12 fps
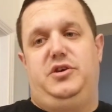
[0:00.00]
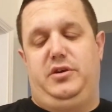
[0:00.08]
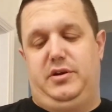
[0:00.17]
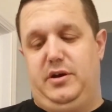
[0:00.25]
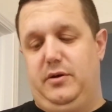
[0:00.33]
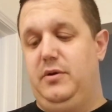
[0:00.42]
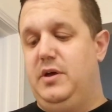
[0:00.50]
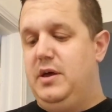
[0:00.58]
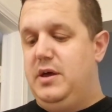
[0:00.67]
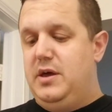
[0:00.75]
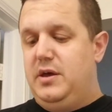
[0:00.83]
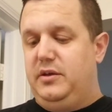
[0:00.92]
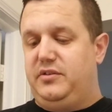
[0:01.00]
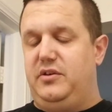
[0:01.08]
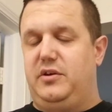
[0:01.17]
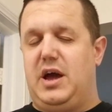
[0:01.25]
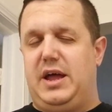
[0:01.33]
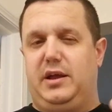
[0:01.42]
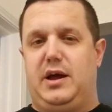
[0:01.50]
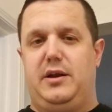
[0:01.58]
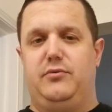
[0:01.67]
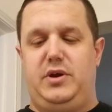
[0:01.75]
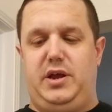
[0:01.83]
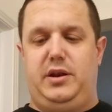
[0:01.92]
You know, so you kind of got to
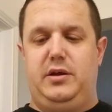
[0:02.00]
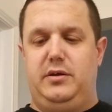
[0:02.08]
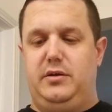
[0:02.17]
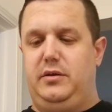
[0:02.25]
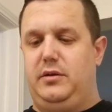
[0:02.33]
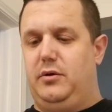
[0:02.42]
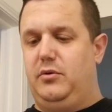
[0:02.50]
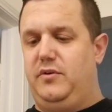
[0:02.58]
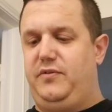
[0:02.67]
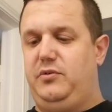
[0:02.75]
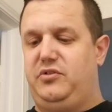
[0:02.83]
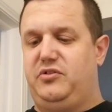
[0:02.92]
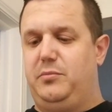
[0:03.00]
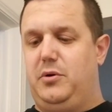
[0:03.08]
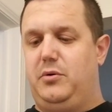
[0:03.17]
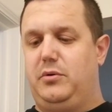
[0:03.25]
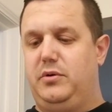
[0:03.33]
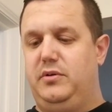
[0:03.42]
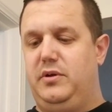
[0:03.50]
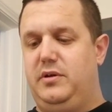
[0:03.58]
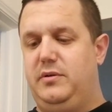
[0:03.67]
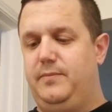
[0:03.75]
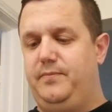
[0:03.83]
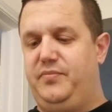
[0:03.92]
read. You know, if you smoke,
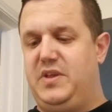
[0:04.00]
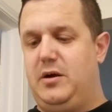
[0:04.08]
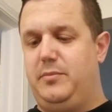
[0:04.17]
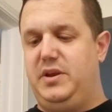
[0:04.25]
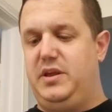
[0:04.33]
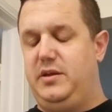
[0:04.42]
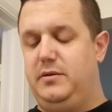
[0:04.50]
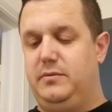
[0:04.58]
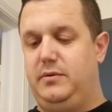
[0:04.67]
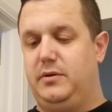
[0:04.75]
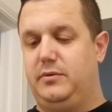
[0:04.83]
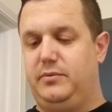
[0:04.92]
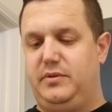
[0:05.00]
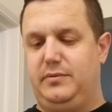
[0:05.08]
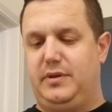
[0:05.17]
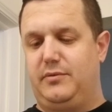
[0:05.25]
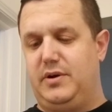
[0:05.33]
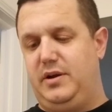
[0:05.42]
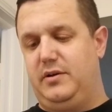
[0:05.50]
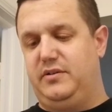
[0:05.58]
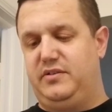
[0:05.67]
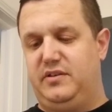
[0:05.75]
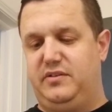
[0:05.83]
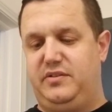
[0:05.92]
how many? You know, like right here it
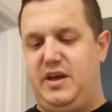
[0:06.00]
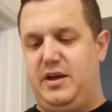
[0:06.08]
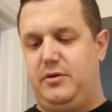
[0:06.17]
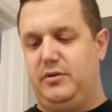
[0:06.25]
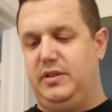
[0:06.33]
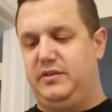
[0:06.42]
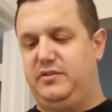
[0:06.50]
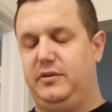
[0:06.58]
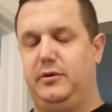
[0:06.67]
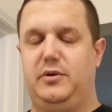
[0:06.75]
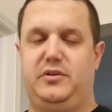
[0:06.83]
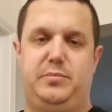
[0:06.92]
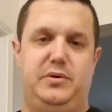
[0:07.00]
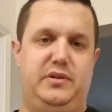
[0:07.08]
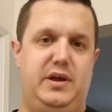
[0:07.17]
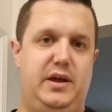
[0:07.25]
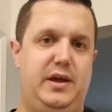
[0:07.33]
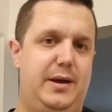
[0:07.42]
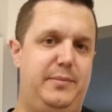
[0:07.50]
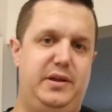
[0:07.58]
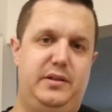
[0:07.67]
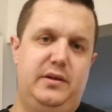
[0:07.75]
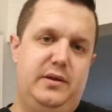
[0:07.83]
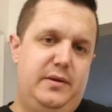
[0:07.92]
says 10 or less cigarettes per day. I
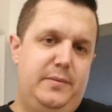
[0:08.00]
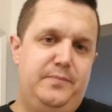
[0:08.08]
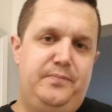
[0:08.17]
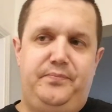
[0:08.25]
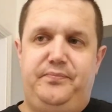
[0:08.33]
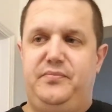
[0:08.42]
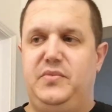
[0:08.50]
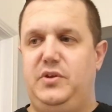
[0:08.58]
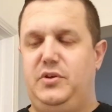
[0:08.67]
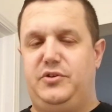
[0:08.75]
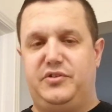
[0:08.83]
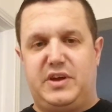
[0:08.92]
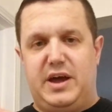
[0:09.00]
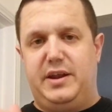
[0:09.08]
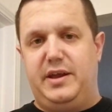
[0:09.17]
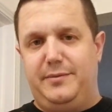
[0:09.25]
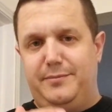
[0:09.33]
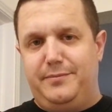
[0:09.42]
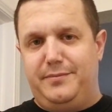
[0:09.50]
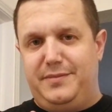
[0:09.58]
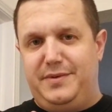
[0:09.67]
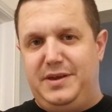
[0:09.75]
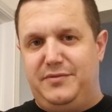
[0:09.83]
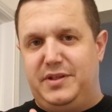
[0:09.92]
mean, you just kind of
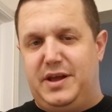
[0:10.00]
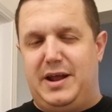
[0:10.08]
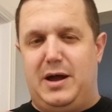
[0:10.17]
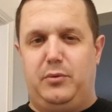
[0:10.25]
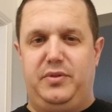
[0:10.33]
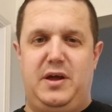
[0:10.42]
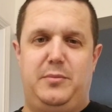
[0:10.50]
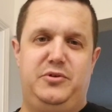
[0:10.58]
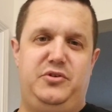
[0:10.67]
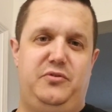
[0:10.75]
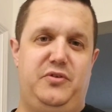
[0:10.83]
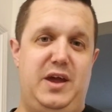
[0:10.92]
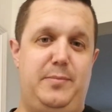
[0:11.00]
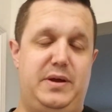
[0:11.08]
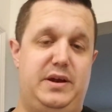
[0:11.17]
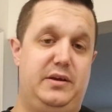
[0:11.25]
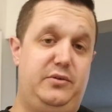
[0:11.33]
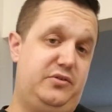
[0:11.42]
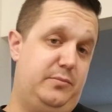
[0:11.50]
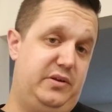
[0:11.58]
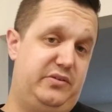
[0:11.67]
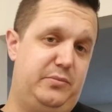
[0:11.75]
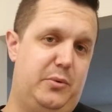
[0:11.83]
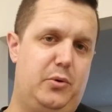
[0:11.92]
even that out with how much you vape. And I used to be a
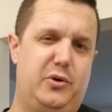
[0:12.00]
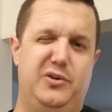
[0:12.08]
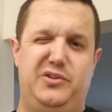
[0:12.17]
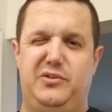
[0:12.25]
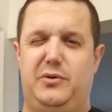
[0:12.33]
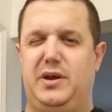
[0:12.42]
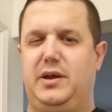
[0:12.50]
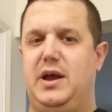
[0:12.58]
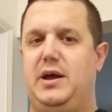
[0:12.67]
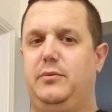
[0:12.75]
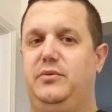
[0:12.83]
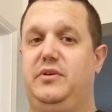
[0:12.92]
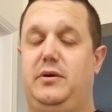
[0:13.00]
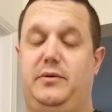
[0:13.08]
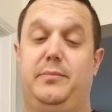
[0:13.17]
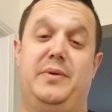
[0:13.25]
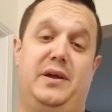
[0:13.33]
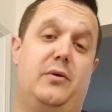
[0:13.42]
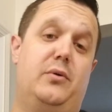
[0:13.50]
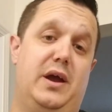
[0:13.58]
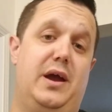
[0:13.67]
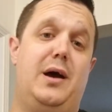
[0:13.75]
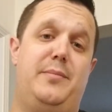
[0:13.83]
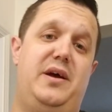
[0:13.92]
smoker, so I'm like, okay,
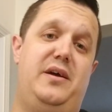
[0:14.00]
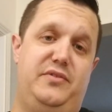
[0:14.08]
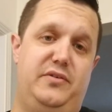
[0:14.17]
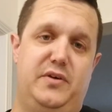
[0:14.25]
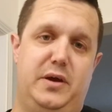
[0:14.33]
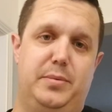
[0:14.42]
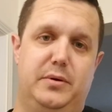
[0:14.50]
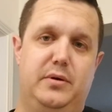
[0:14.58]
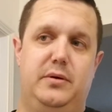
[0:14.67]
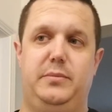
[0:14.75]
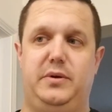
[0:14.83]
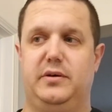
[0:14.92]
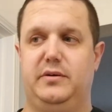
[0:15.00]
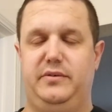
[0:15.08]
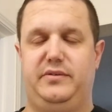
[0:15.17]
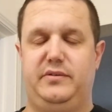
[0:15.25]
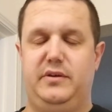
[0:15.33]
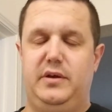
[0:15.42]
I'm a heavy vapor because